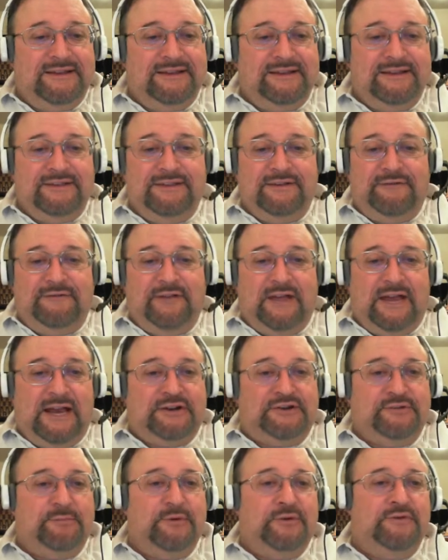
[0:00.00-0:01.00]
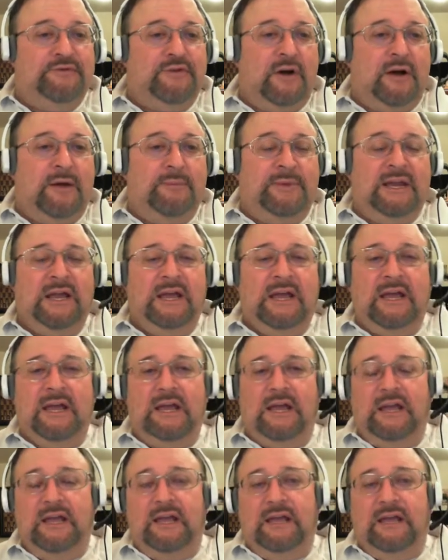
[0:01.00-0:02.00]
the flash moved on me.
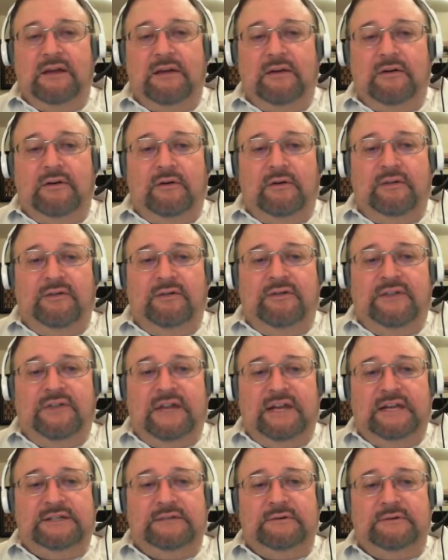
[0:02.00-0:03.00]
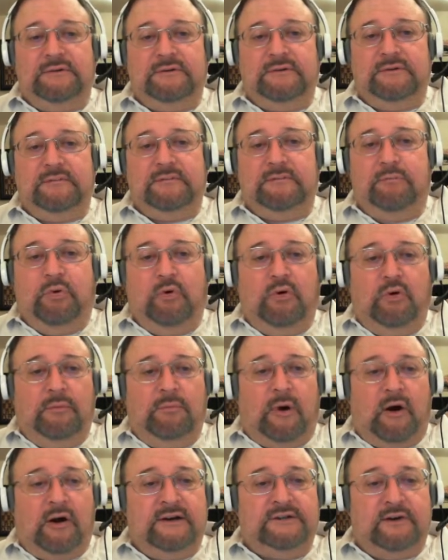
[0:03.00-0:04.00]
These pull
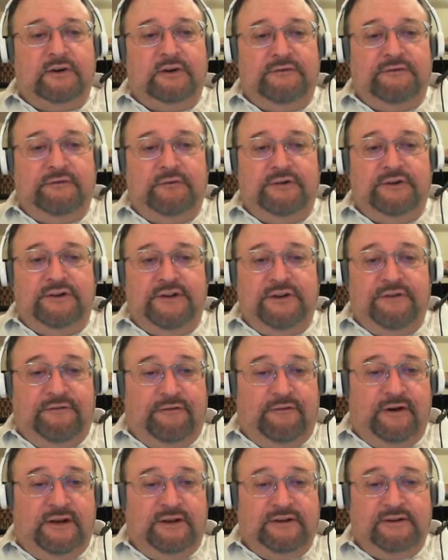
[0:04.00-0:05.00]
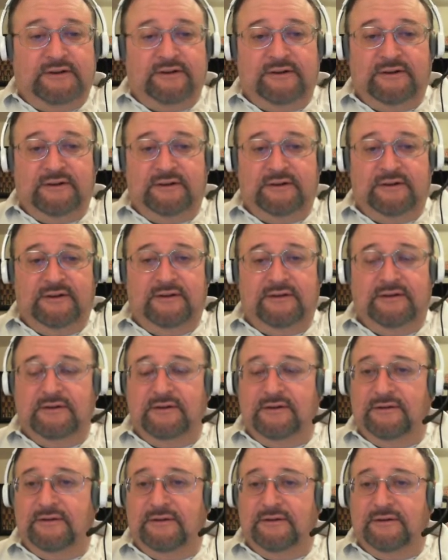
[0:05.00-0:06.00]
bars are for different
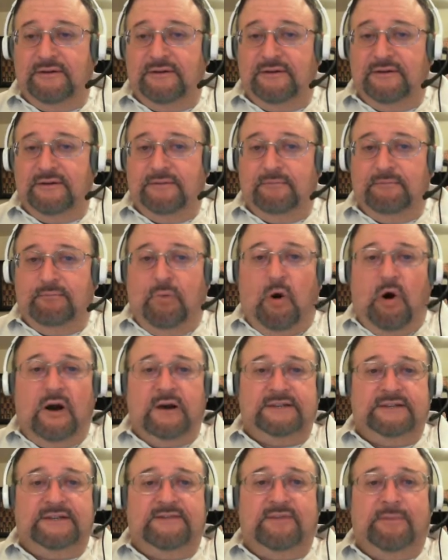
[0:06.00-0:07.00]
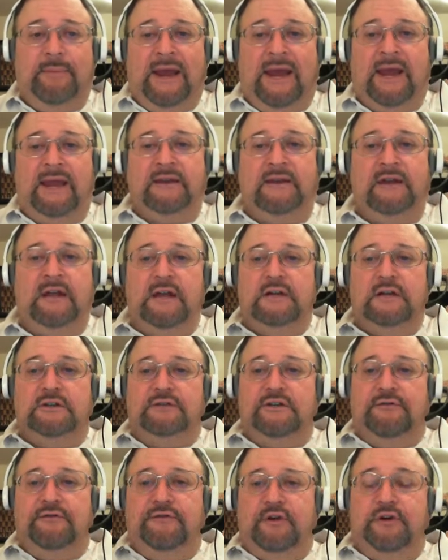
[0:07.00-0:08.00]
parts of a band.
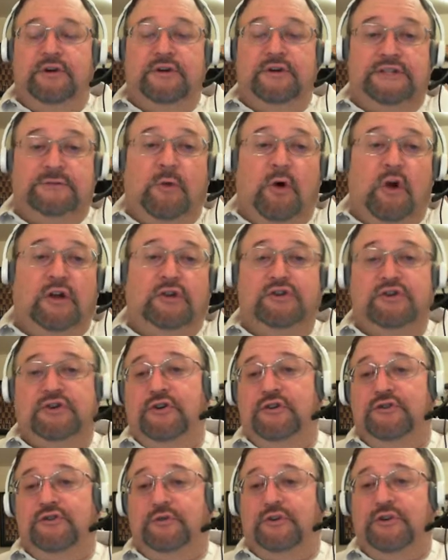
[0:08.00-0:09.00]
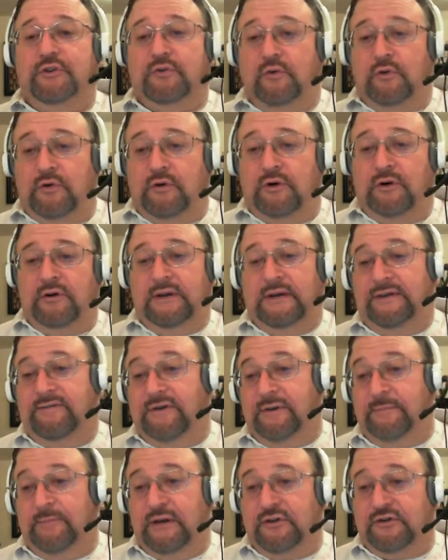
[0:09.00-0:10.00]
So if you're in a small church or even
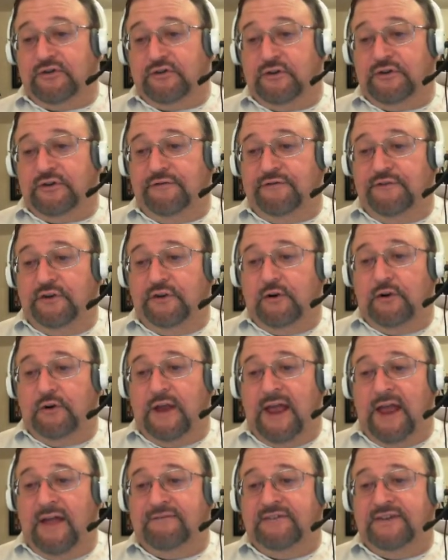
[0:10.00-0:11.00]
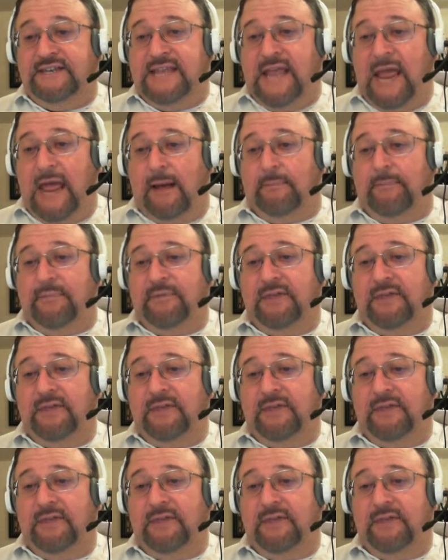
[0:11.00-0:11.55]
a big church, if you don't have depth